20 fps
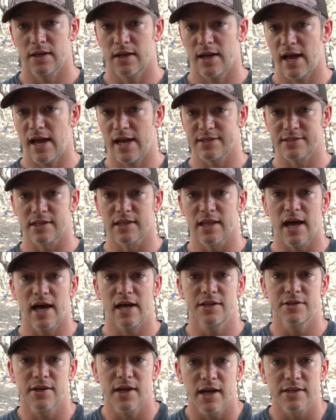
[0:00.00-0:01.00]
as a
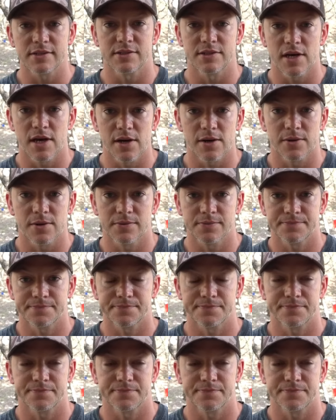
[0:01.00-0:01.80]
lot of you guys know,